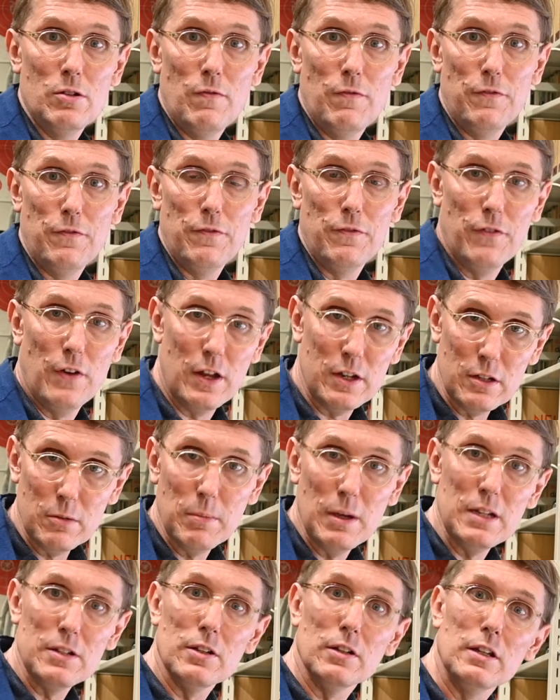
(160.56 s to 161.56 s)

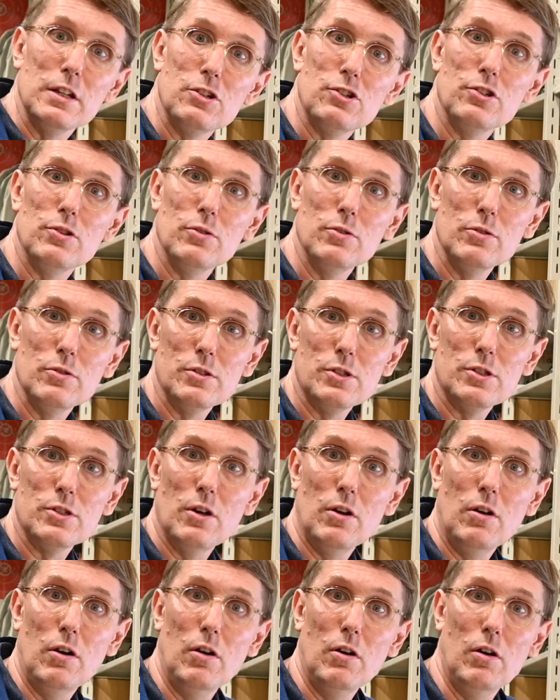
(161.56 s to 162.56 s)
fundamental issues
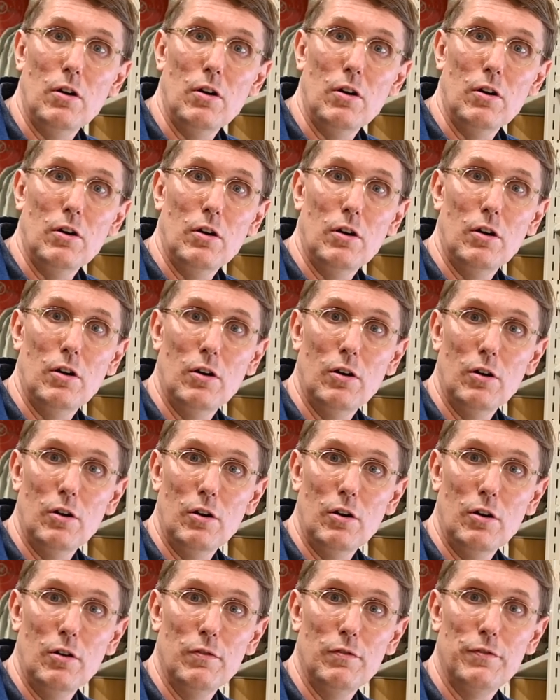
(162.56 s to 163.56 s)

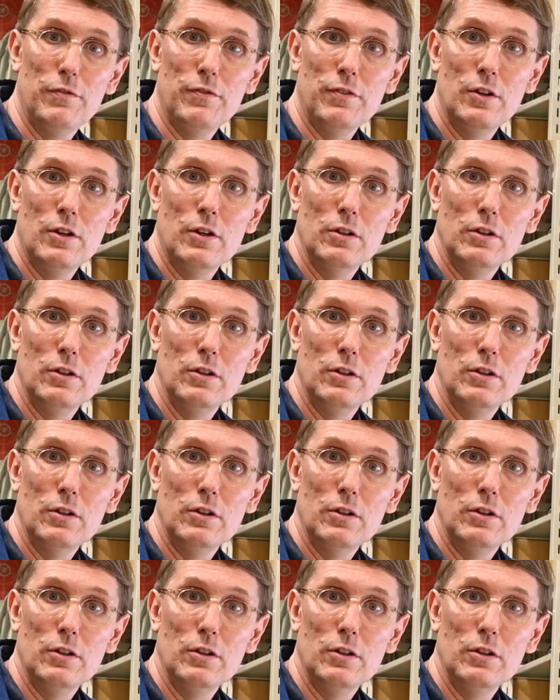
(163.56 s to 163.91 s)
of